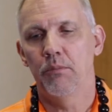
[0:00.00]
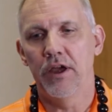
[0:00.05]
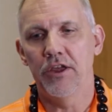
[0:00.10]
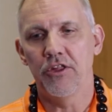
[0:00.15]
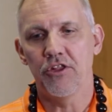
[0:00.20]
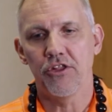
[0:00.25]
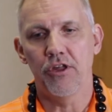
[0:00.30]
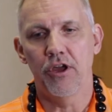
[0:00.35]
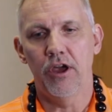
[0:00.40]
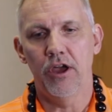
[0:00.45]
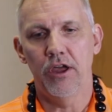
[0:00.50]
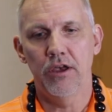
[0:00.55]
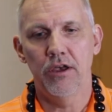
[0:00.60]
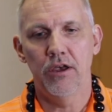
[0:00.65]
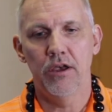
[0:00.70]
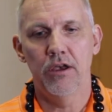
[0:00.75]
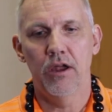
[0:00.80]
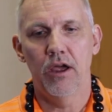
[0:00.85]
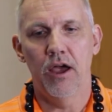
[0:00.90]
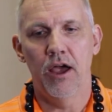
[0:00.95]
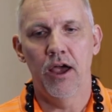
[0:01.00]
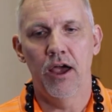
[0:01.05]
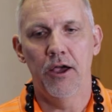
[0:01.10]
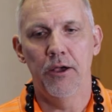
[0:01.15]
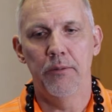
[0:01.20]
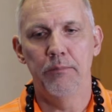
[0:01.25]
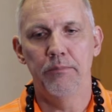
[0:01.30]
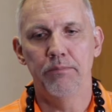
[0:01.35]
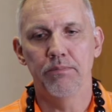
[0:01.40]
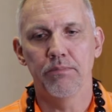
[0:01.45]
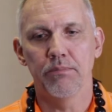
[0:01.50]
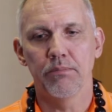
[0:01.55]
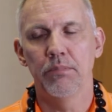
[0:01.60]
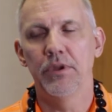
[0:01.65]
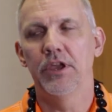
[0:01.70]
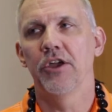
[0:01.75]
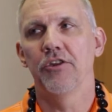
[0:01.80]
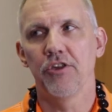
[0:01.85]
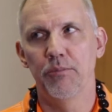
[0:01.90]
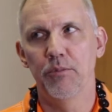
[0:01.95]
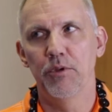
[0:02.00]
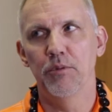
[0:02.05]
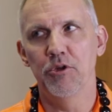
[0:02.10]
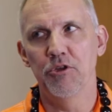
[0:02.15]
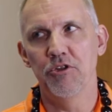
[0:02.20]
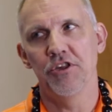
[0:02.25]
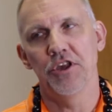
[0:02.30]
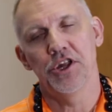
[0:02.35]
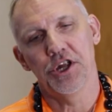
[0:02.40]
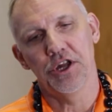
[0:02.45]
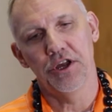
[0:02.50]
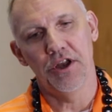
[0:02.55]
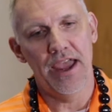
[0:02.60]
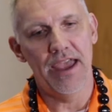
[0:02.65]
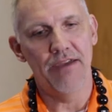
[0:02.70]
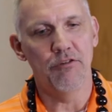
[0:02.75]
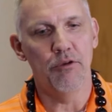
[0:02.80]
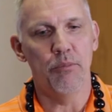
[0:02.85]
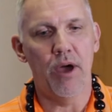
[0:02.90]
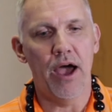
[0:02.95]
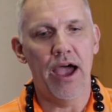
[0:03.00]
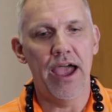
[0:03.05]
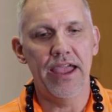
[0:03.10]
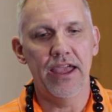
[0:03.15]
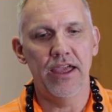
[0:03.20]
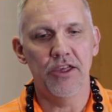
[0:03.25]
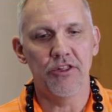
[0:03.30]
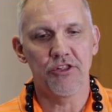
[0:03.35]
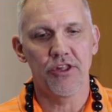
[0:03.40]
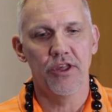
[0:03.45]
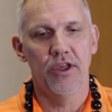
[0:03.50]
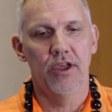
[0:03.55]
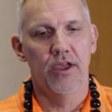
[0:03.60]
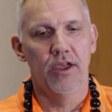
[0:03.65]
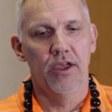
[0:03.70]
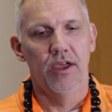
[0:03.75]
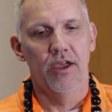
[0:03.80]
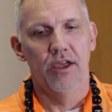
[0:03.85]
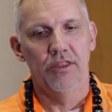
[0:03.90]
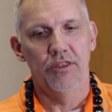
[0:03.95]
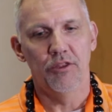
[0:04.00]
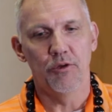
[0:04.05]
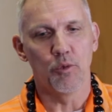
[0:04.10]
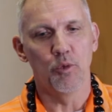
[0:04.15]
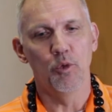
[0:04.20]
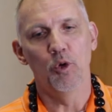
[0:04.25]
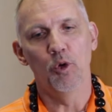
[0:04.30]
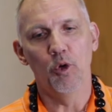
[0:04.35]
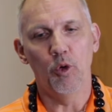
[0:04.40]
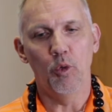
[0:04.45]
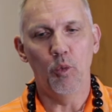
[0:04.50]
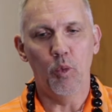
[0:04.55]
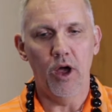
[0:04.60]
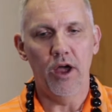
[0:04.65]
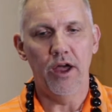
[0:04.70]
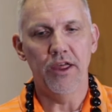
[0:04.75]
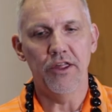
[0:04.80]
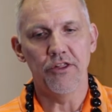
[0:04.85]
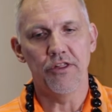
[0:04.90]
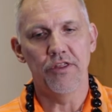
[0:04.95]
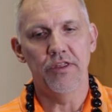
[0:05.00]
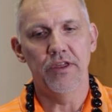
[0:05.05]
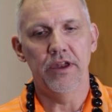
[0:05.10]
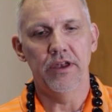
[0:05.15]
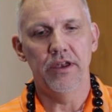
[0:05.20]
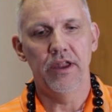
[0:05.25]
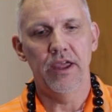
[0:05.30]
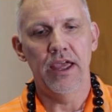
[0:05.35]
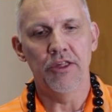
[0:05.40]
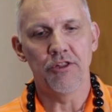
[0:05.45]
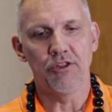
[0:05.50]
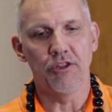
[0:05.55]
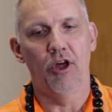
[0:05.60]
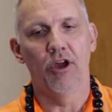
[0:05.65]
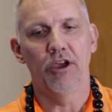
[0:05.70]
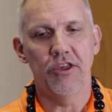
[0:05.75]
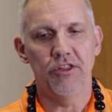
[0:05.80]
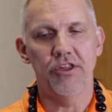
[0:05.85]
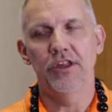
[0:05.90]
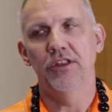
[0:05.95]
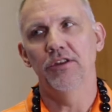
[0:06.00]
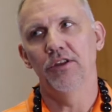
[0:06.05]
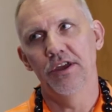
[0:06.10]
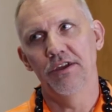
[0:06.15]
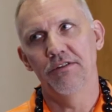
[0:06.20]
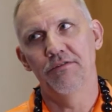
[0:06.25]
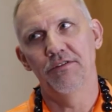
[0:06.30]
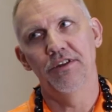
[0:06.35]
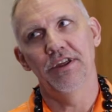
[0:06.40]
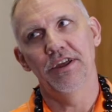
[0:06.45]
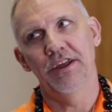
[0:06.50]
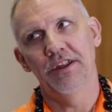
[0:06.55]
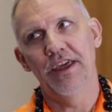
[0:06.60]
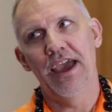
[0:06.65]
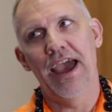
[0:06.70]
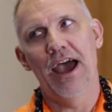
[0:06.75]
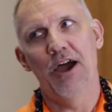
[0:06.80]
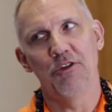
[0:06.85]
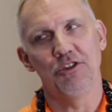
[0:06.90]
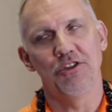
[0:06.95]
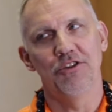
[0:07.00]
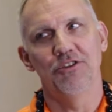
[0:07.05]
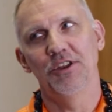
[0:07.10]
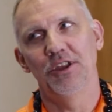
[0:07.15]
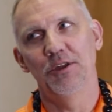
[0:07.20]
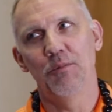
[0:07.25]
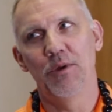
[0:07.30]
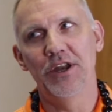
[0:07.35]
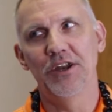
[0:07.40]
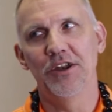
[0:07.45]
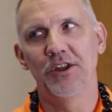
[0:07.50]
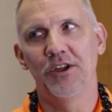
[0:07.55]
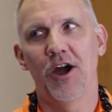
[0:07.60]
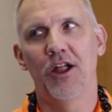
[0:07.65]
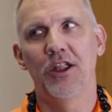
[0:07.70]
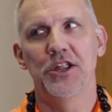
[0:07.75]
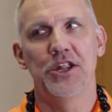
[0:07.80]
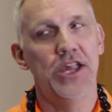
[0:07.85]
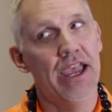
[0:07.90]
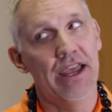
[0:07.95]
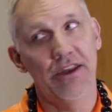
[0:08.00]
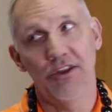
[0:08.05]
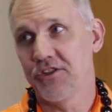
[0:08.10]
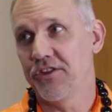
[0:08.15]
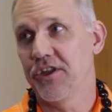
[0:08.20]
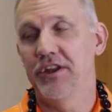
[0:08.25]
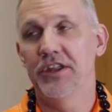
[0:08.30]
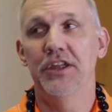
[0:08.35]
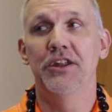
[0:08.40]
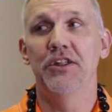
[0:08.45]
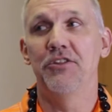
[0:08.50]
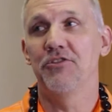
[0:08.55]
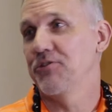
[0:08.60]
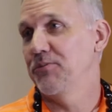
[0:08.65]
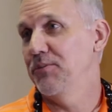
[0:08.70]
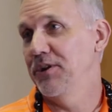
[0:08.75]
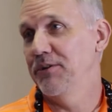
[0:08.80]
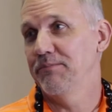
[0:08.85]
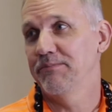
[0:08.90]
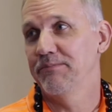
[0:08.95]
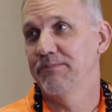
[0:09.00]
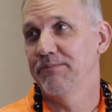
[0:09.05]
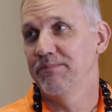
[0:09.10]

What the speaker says: my son, because I'm a musician, I have a bias. The rule was that as long as he lived in the house until he went into college, he had to study an instrument.